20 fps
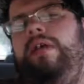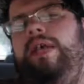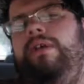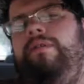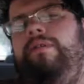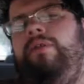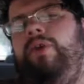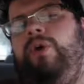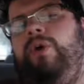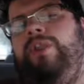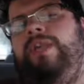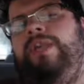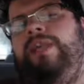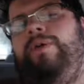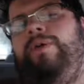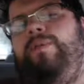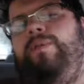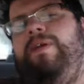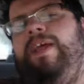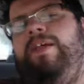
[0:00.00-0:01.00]
even though they
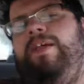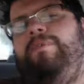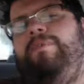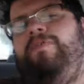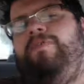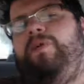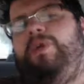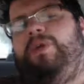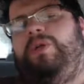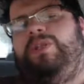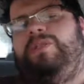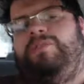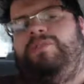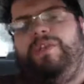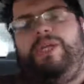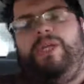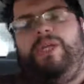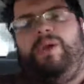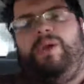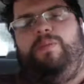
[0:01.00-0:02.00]
were made before this
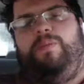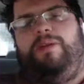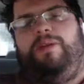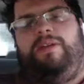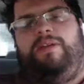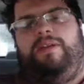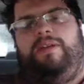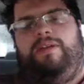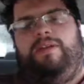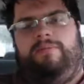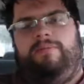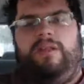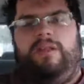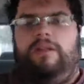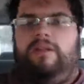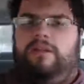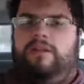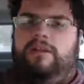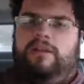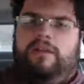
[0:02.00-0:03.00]
video. But
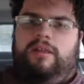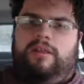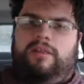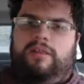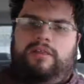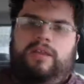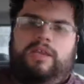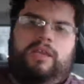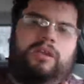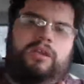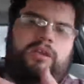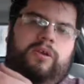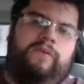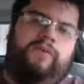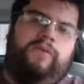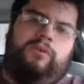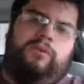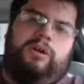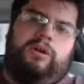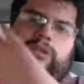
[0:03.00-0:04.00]
thank you
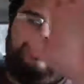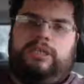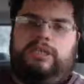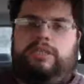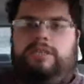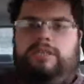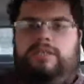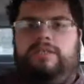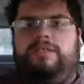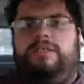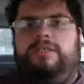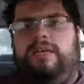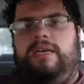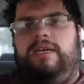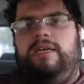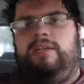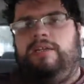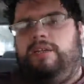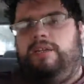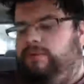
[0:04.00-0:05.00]
for watching this,
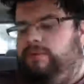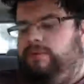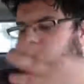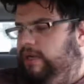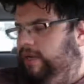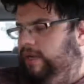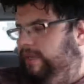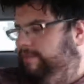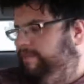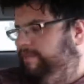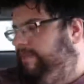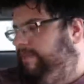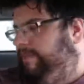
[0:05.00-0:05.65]
and goodbye.